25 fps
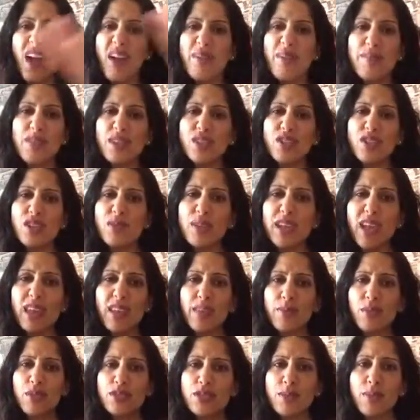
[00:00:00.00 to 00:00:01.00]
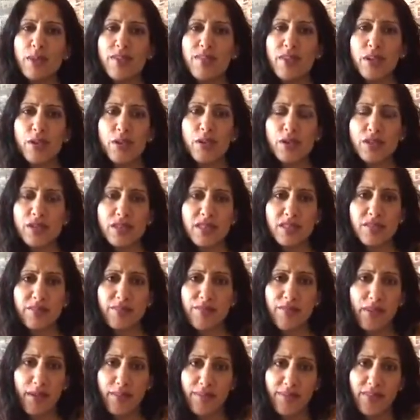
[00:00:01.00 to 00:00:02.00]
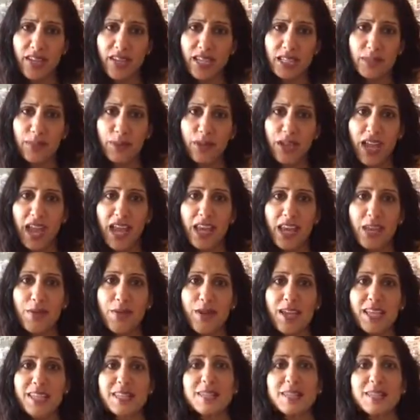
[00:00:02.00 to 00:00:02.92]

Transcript: I've been getting most of my viewers from Facebook anyway.